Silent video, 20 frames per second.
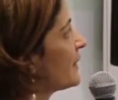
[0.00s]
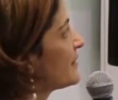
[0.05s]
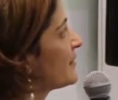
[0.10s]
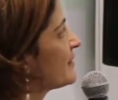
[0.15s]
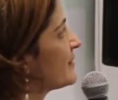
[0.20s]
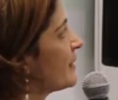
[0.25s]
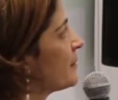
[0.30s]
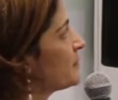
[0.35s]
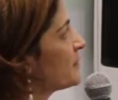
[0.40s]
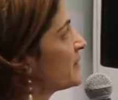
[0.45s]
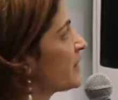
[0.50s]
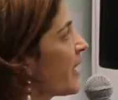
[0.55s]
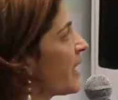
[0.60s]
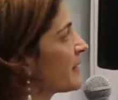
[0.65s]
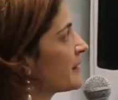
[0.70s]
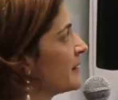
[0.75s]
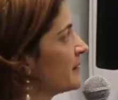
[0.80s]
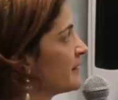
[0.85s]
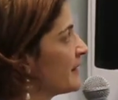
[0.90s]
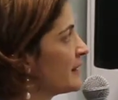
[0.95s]
some
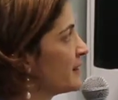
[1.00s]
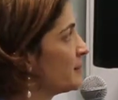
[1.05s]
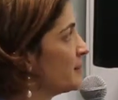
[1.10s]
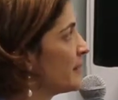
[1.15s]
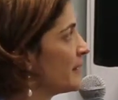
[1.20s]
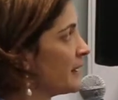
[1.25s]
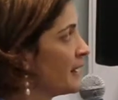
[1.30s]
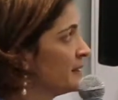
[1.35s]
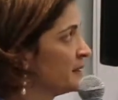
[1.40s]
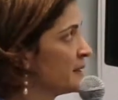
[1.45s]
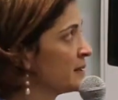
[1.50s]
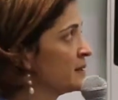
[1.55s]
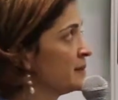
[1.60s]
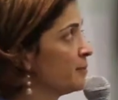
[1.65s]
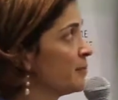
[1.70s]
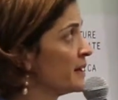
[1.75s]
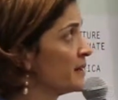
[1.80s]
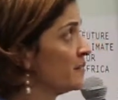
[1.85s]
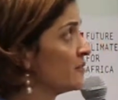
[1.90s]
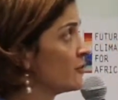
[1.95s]
targets under the
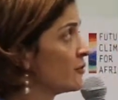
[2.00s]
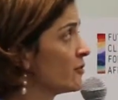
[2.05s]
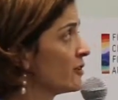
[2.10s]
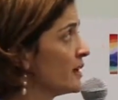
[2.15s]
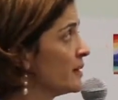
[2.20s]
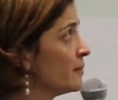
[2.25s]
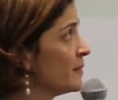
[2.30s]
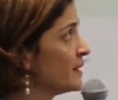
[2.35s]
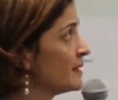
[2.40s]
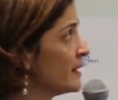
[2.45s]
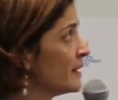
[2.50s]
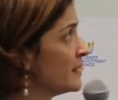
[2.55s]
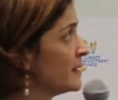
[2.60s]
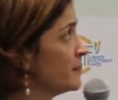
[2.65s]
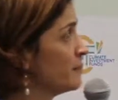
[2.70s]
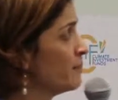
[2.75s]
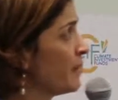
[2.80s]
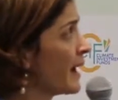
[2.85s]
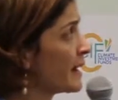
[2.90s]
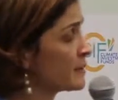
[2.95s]
Paris Agreement, and
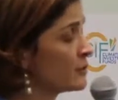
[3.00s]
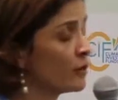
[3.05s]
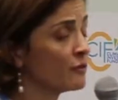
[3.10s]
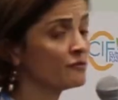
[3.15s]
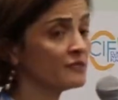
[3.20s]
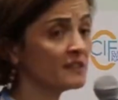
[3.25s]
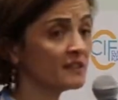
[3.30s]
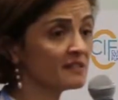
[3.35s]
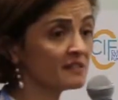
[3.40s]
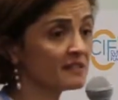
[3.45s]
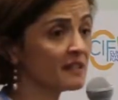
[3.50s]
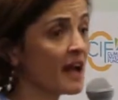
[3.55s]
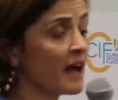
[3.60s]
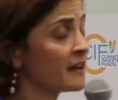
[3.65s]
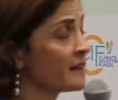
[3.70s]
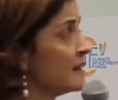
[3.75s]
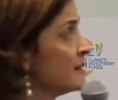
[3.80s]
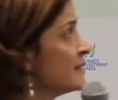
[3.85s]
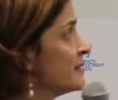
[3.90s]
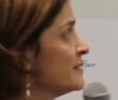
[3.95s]
part of these
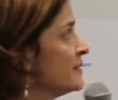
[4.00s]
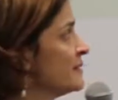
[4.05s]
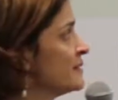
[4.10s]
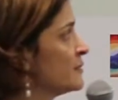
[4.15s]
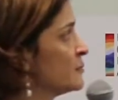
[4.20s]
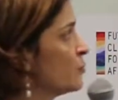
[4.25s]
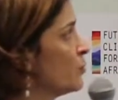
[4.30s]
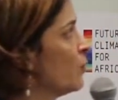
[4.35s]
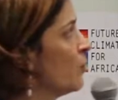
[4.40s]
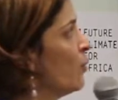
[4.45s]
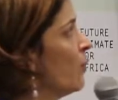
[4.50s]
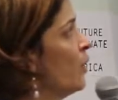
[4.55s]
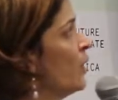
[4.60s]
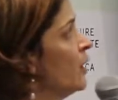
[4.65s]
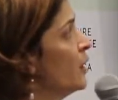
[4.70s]
targets is to